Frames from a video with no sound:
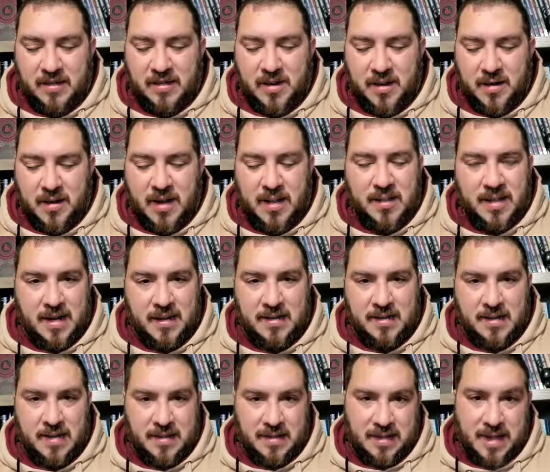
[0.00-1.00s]
target that
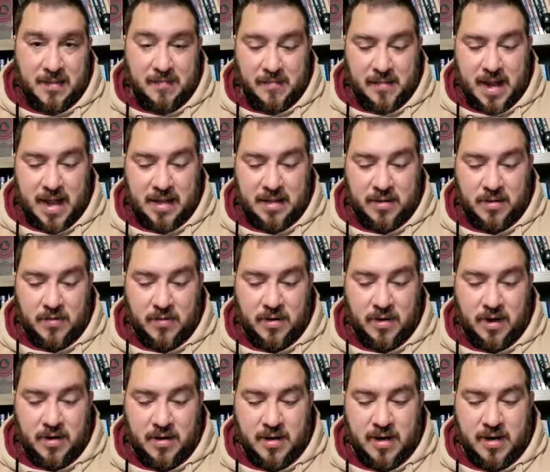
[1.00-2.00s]
is in dim light or
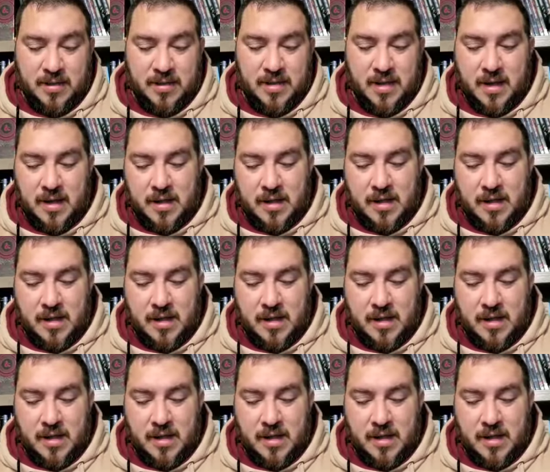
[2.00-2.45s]
darkness,